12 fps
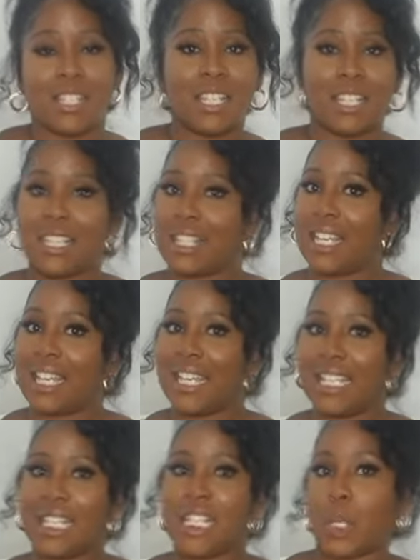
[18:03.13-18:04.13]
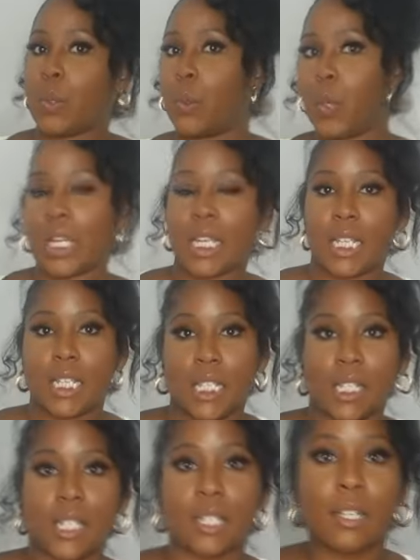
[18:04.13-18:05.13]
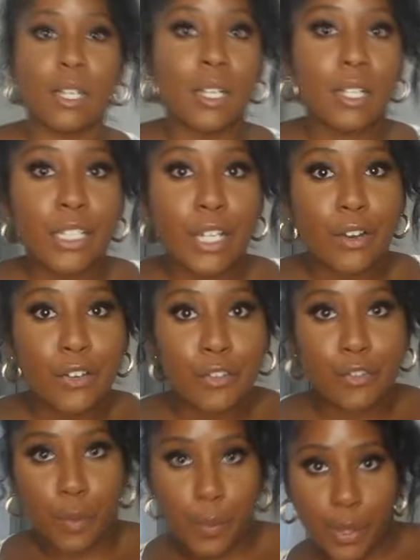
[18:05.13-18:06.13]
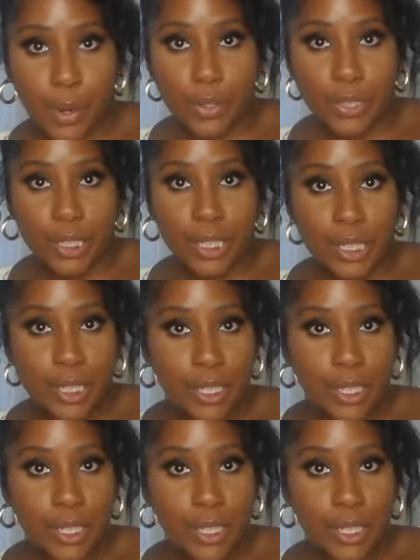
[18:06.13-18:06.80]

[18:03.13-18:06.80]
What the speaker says: This is, it is what it is. Throw it on